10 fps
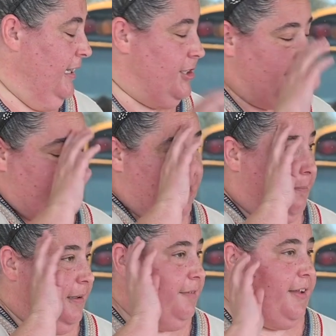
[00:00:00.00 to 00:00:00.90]
Just a
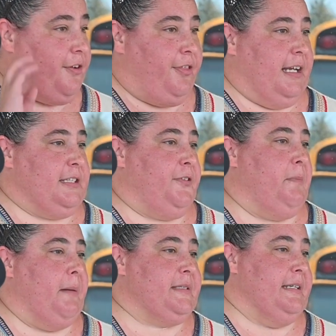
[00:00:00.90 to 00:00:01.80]
couple of other things for
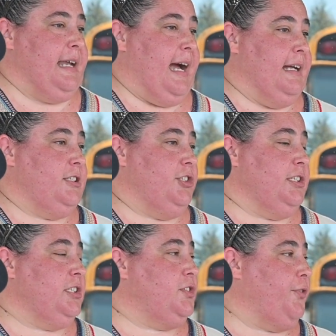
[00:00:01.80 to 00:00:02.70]
mums and dads,
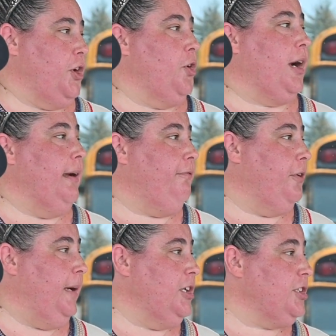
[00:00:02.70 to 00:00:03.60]
just for your
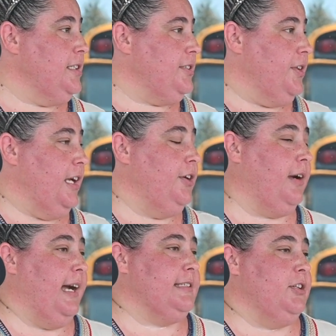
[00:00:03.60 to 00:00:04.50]
information so that you
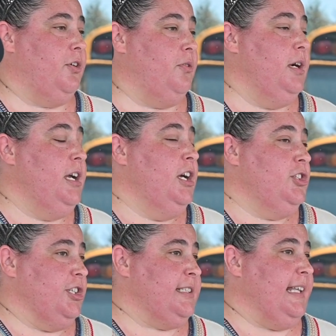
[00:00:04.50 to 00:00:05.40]
guys know,
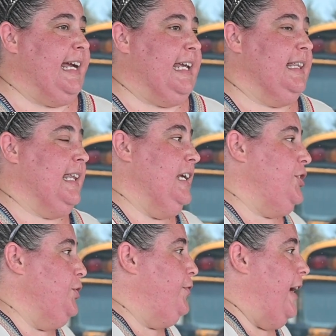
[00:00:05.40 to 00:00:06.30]
just like they
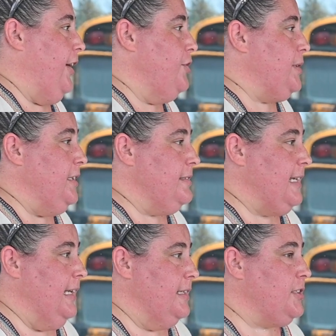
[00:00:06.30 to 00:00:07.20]
do fire drills
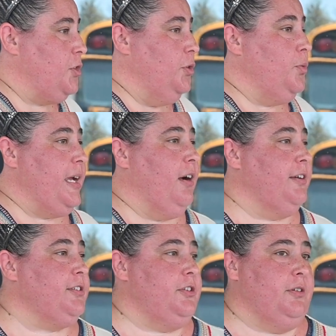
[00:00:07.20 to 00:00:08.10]
in the school, we
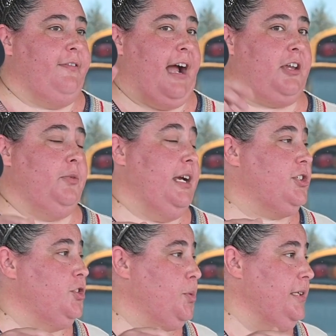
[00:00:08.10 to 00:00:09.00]
also do
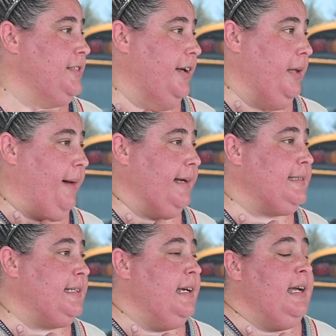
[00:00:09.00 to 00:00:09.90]
evacuation drills on the bus.